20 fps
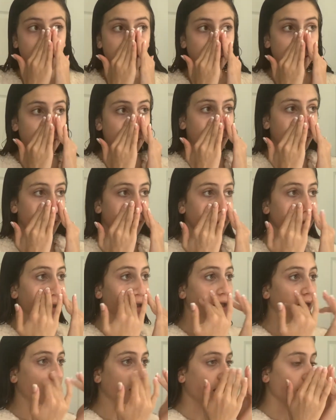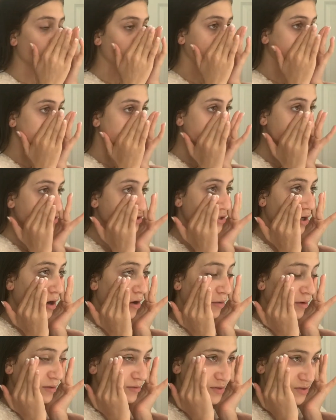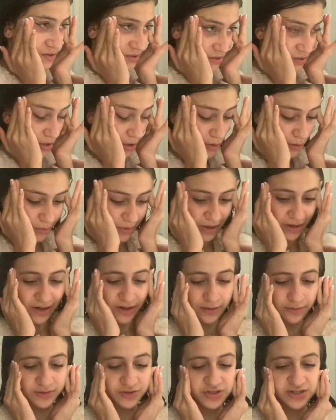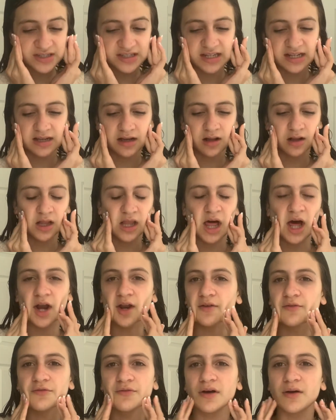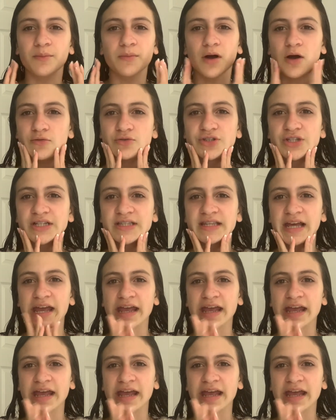And it was so weird. It was just like a lot of emotions.